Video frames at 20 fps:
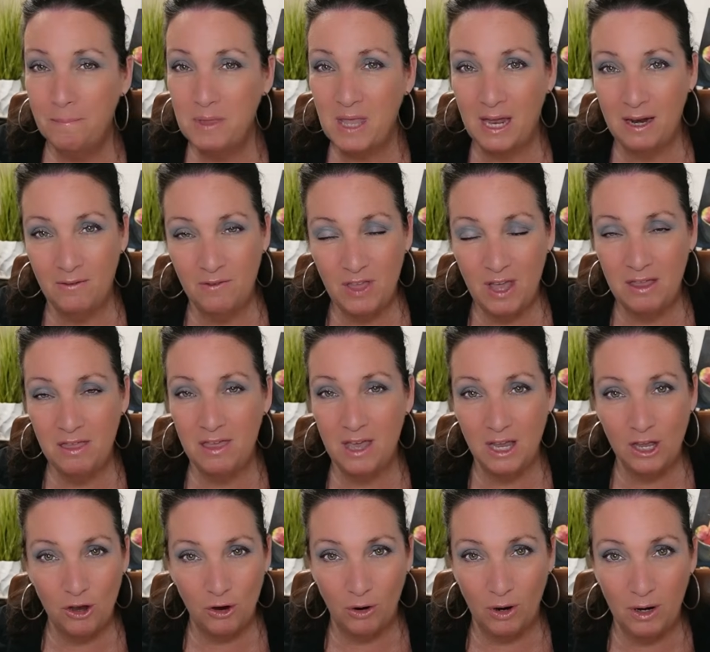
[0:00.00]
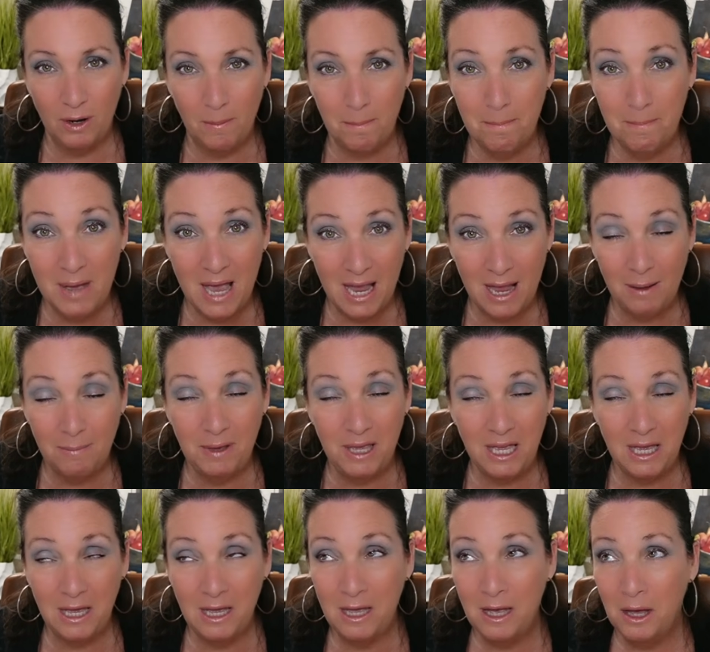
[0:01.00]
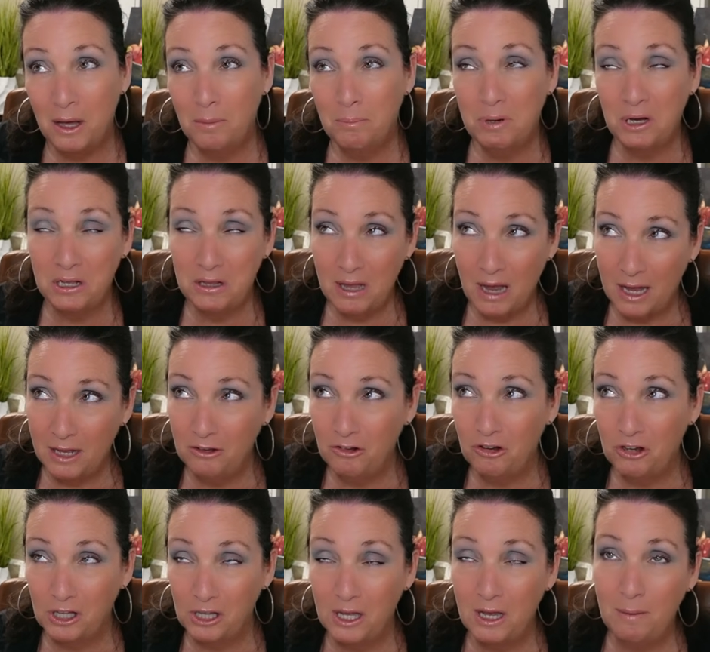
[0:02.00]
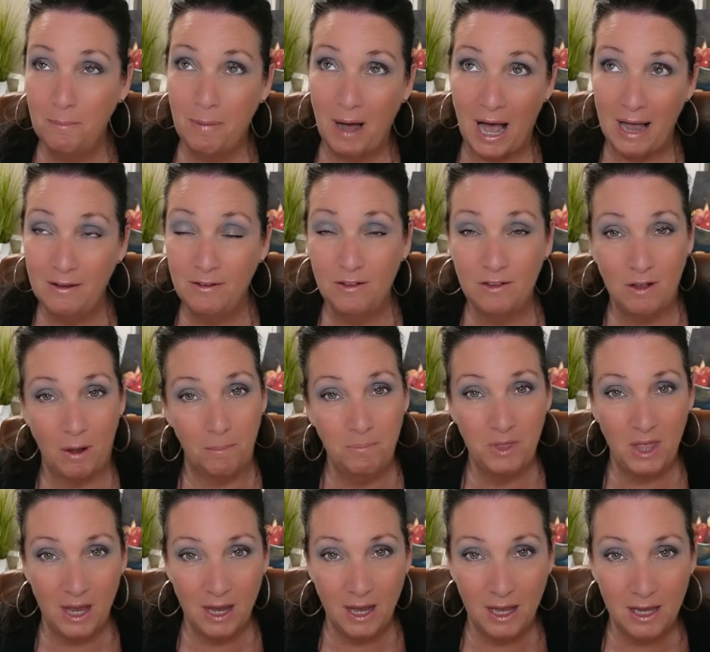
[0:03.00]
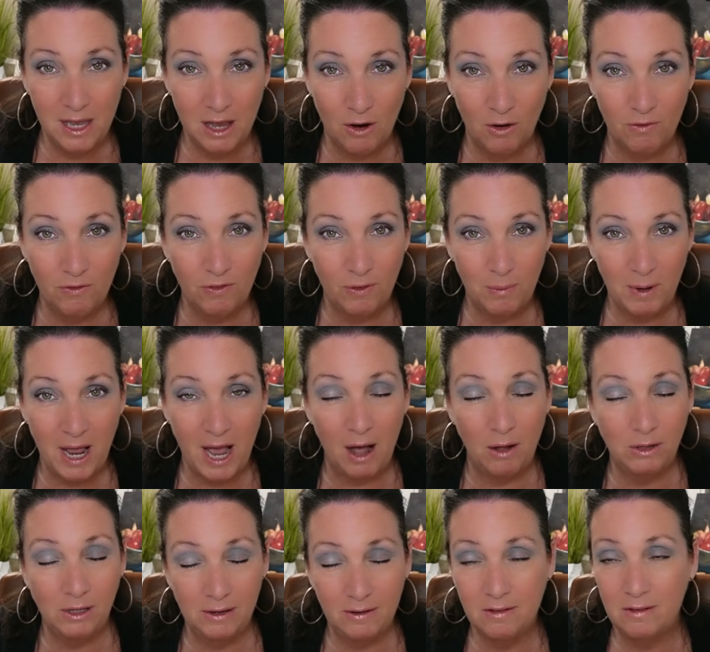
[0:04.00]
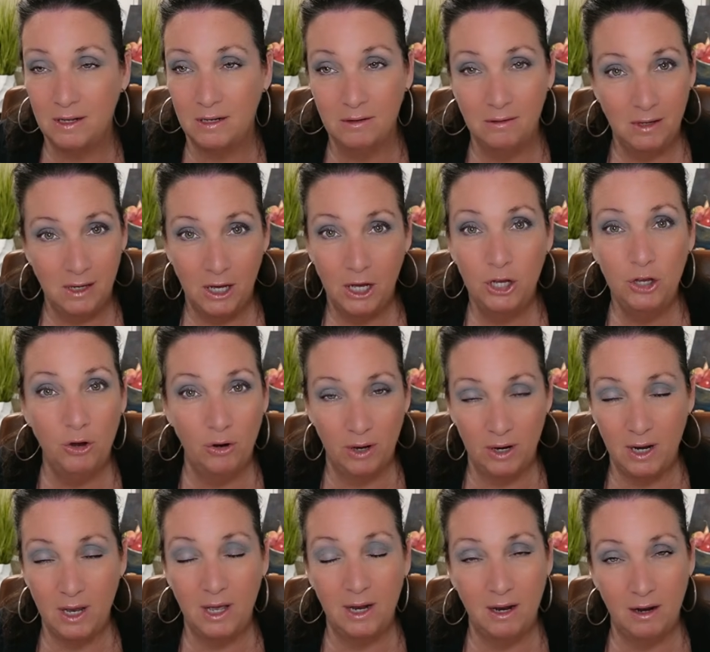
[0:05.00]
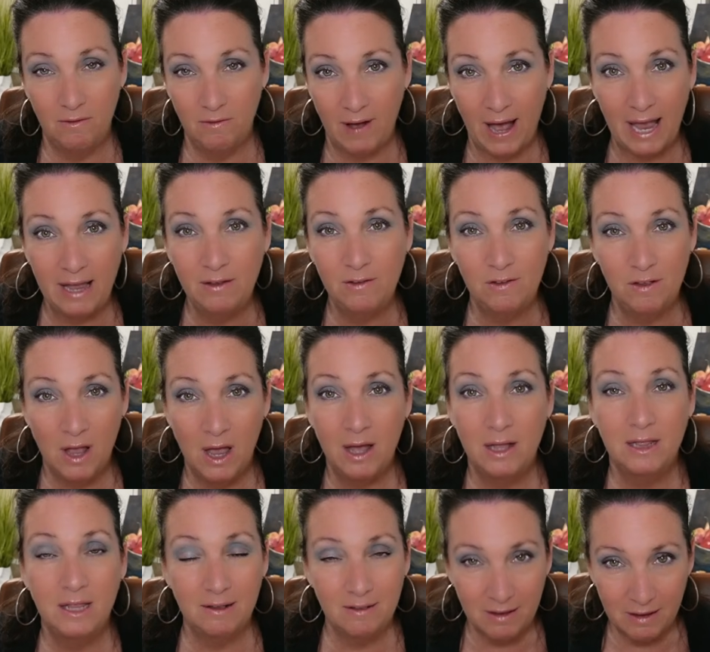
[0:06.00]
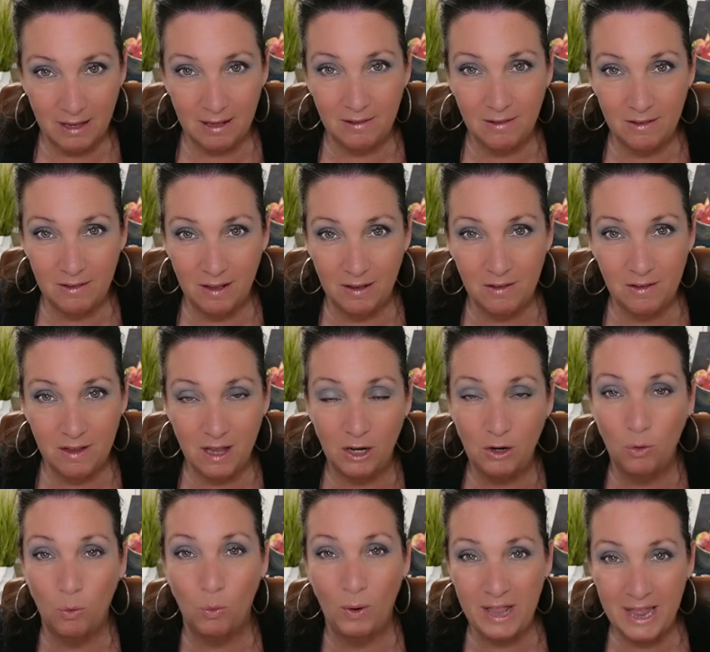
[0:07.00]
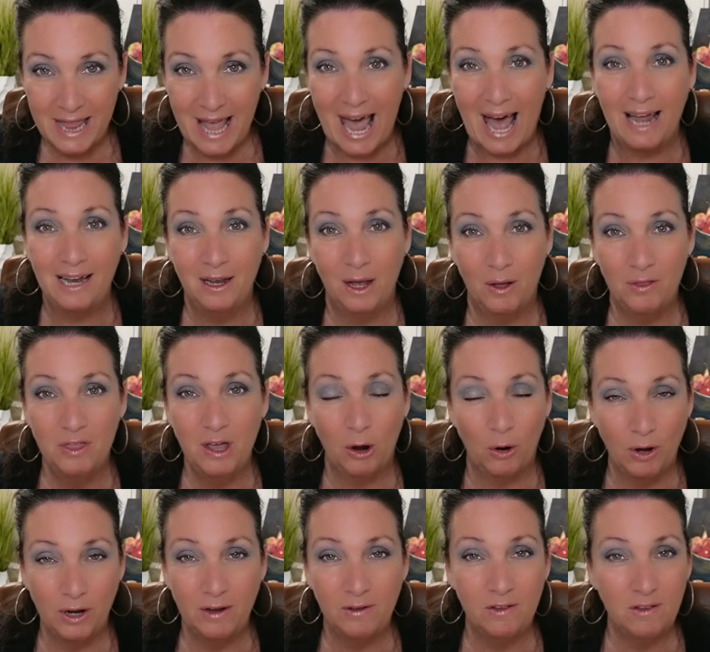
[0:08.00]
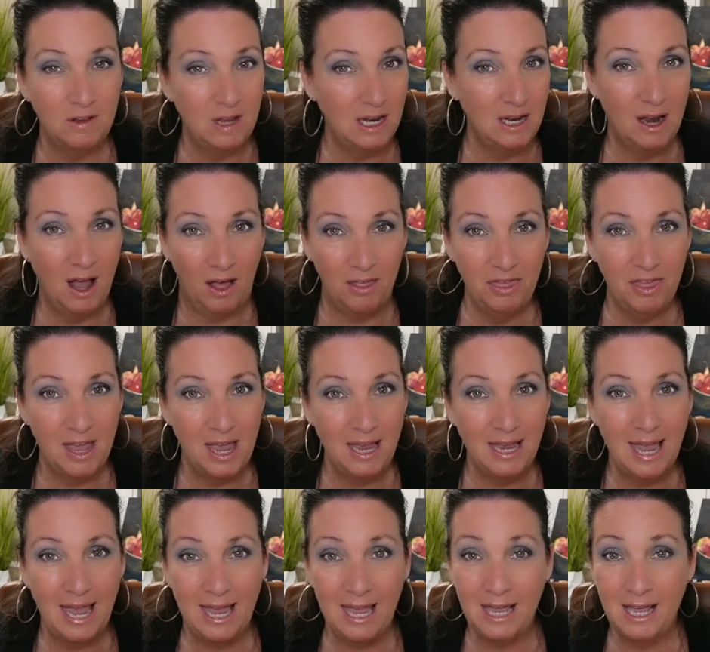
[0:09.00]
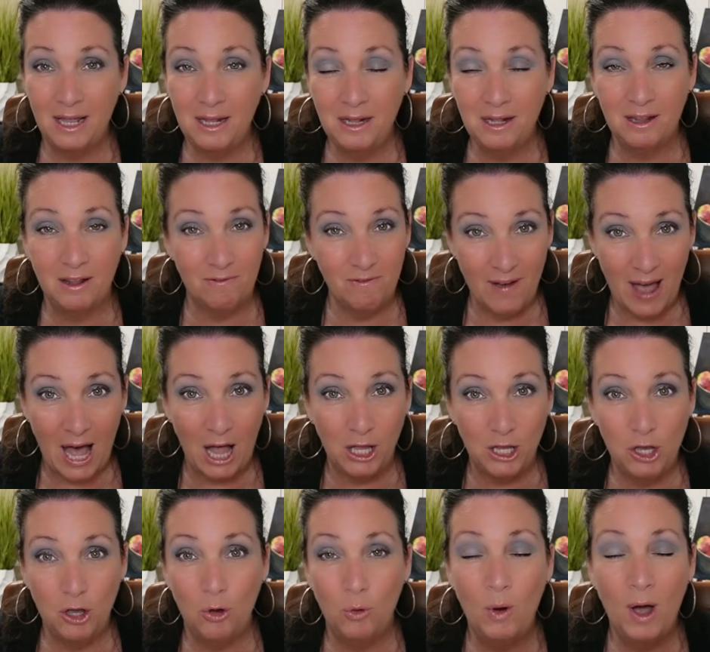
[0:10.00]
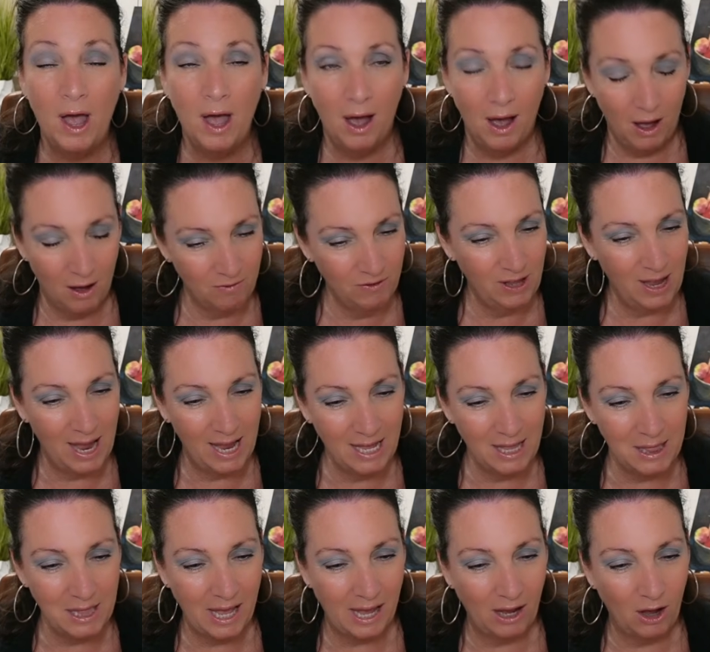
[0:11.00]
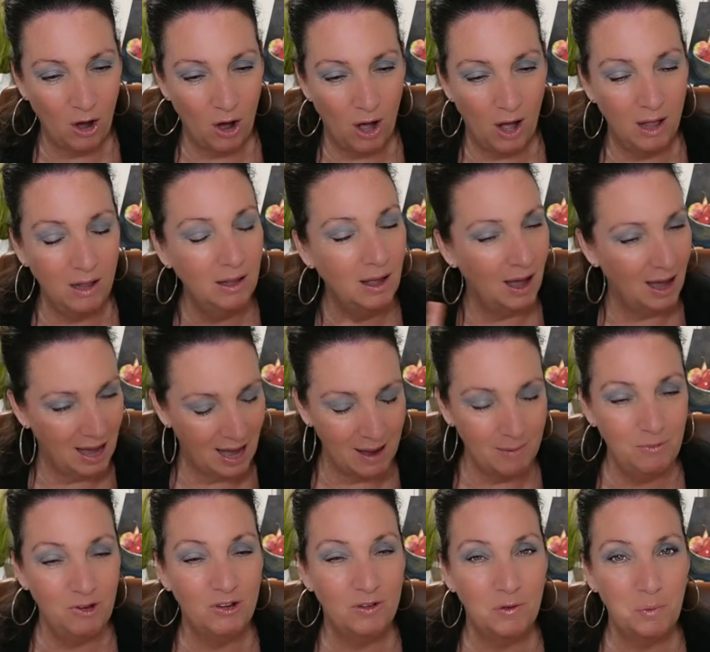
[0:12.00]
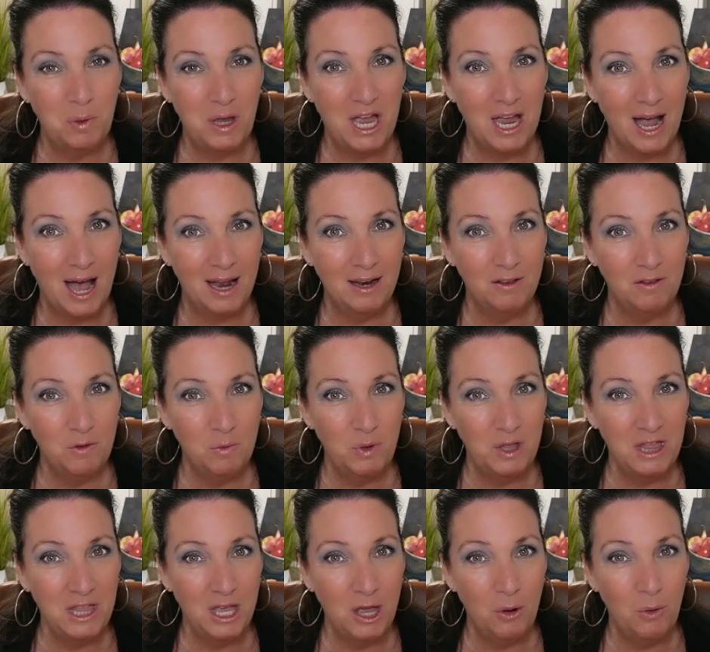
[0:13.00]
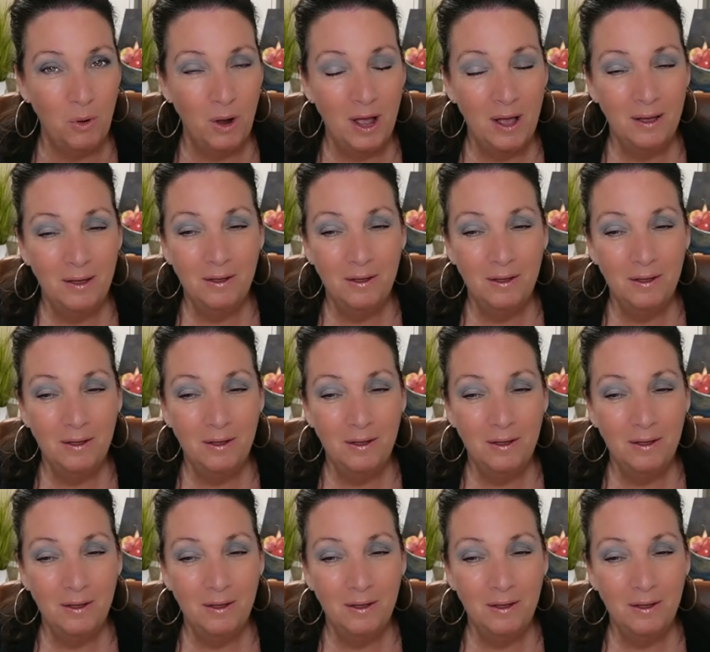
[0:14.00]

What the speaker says: And if they think you're going to maybe potentially buy something a year from now, listen, you're going to get advice that's consistent with that. They're going to see nothing in the value of taking that call. I'm just being honest with you.